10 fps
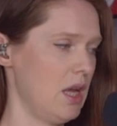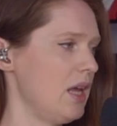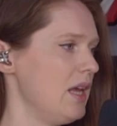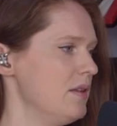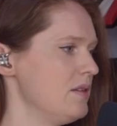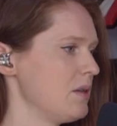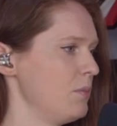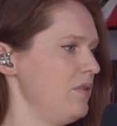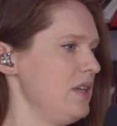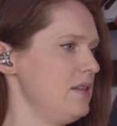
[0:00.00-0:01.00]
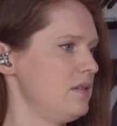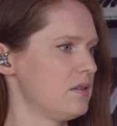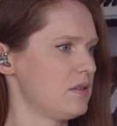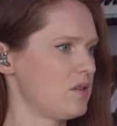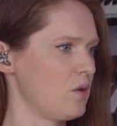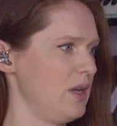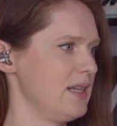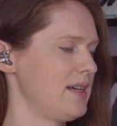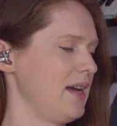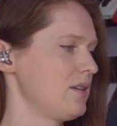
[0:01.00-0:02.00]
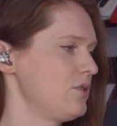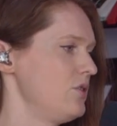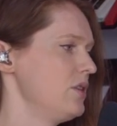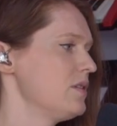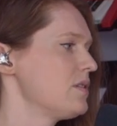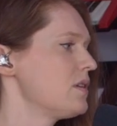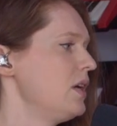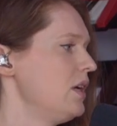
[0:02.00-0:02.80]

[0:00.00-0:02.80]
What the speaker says: in some of these sonic textures.